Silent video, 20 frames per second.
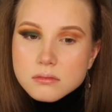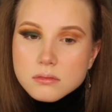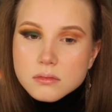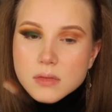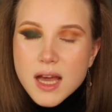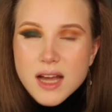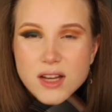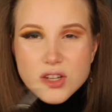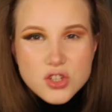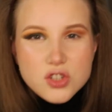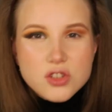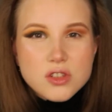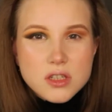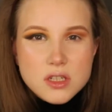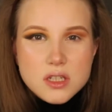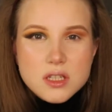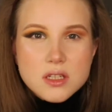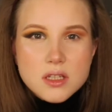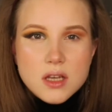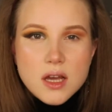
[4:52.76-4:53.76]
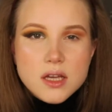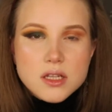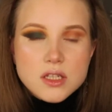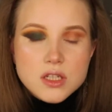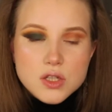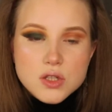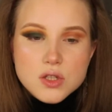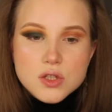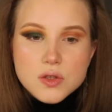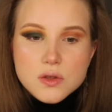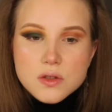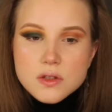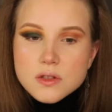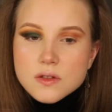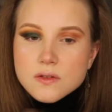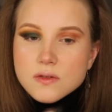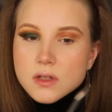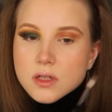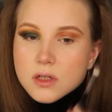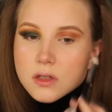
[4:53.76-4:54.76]
actually decide to do this
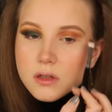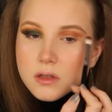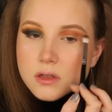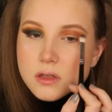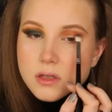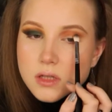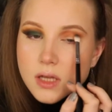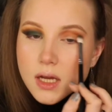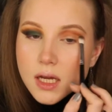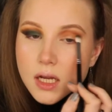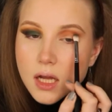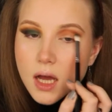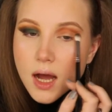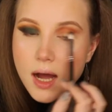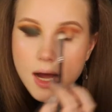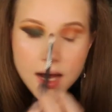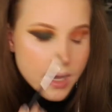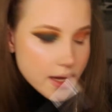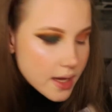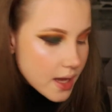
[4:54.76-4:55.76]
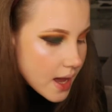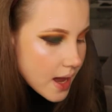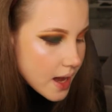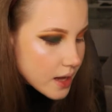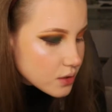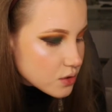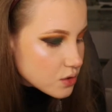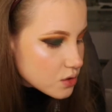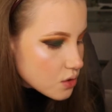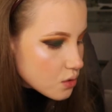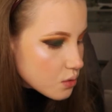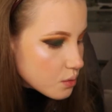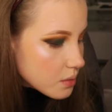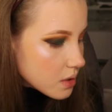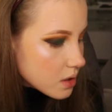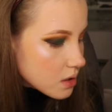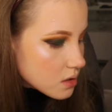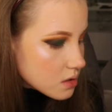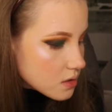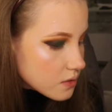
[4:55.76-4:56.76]
video is that I had so
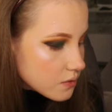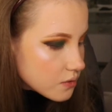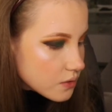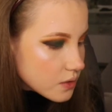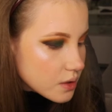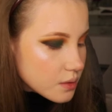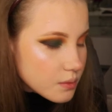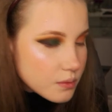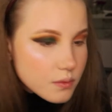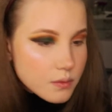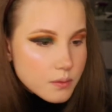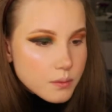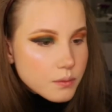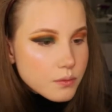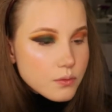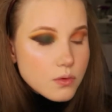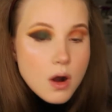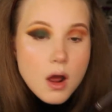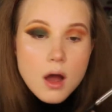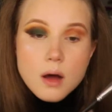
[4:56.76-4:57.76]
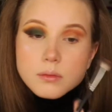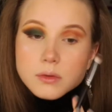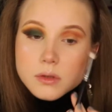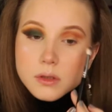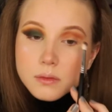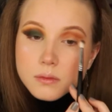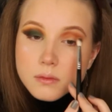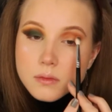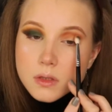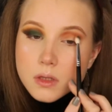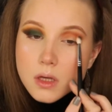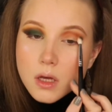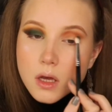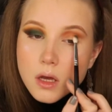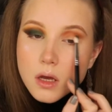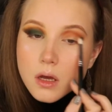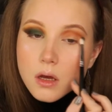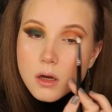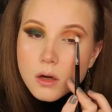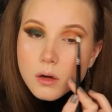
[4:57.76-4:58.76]
many different problems
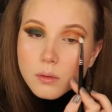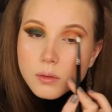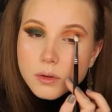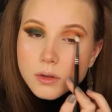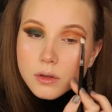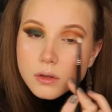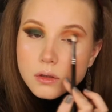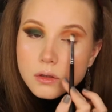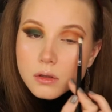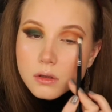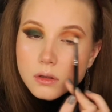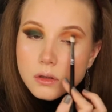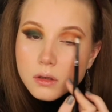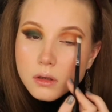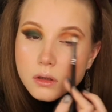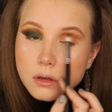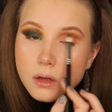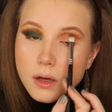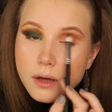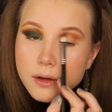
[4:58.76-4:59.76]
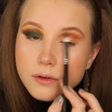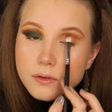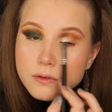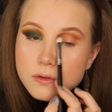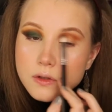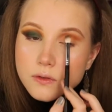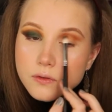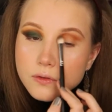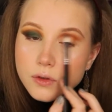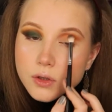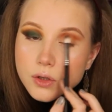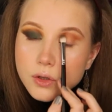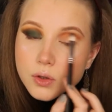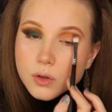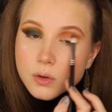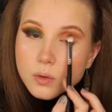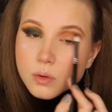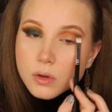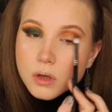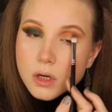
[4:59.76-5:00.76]
happen a lot of different
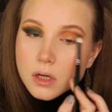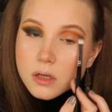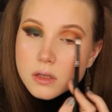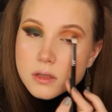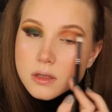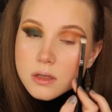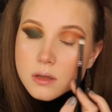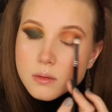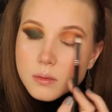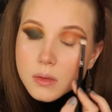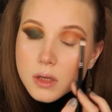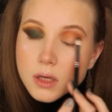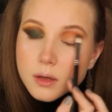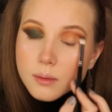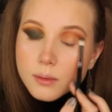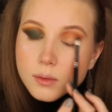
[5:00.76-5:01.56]
gurus and makeup